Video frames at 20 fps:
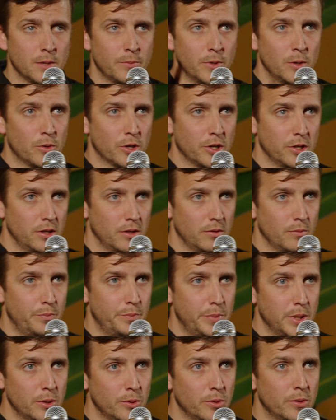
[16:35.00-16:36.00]
Then we want to
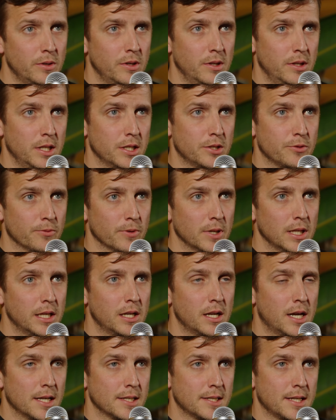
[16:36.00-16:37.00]
build this really
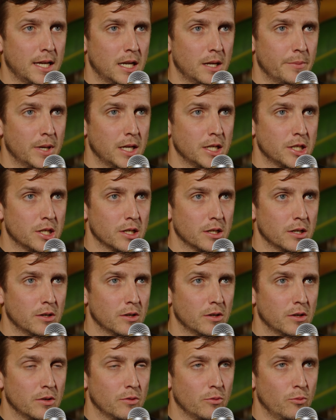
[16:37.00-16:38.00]
nice
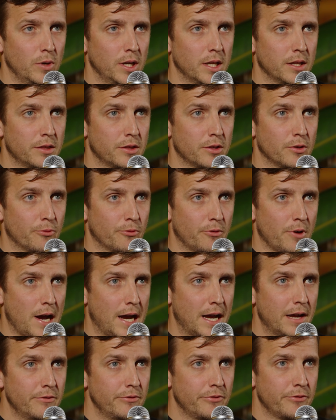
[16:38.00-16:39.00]
animation with
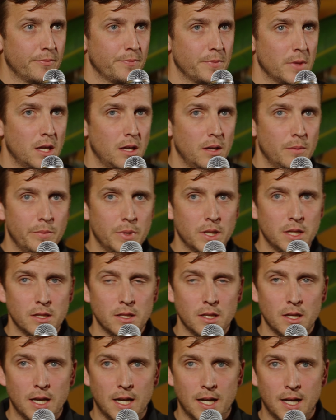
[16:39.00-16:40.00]
Rive. But
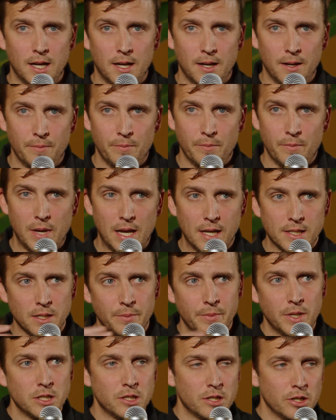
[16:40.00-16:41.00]
as I
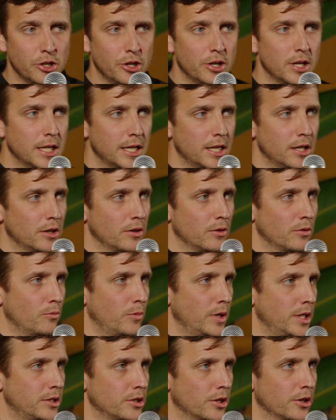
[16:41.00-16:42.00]
mentioned earlier,
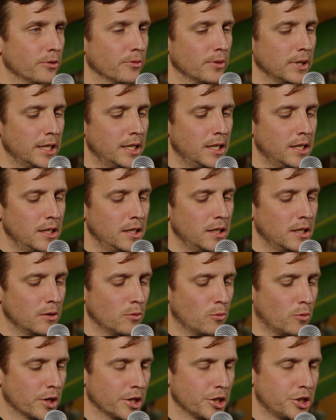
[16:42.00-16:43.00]
we don't really
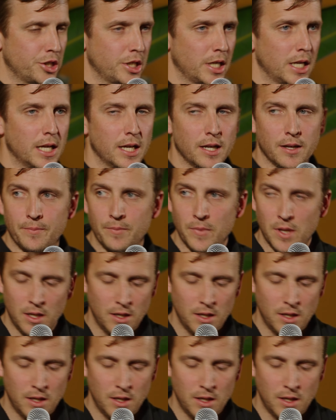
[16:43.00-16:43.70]
want to share,